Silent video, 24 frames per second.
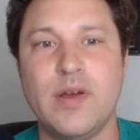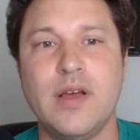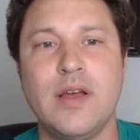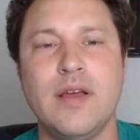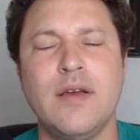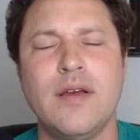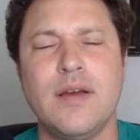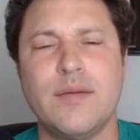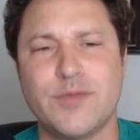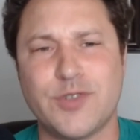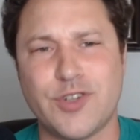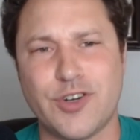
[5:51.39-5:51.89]

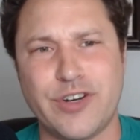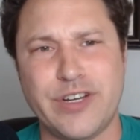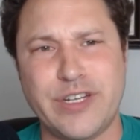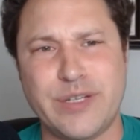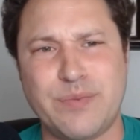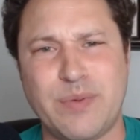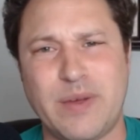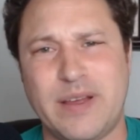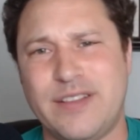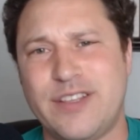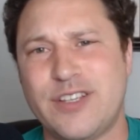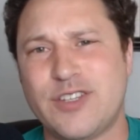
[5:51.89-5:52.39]
I'm sure he's
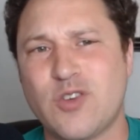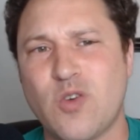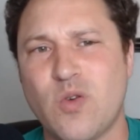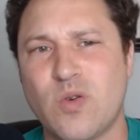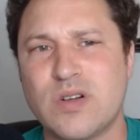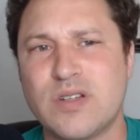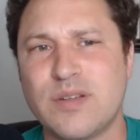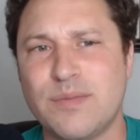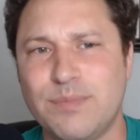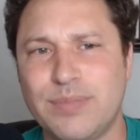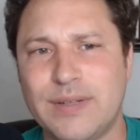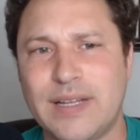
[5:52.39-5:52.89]
played this
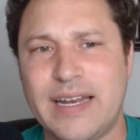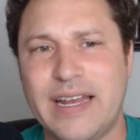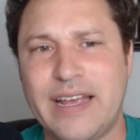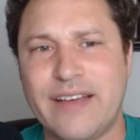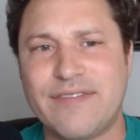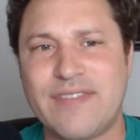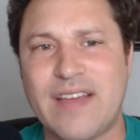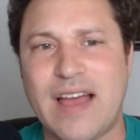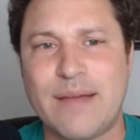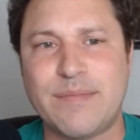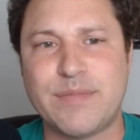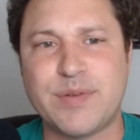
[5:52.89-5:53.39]
course plenty of
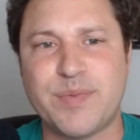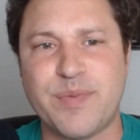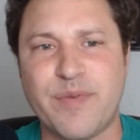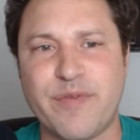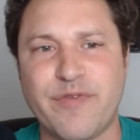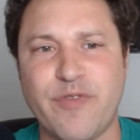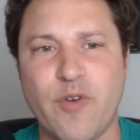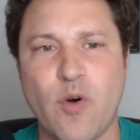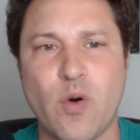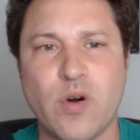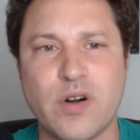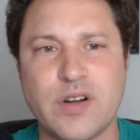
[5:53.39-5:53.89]
times
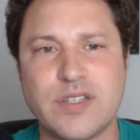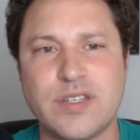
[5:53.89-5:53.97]
before.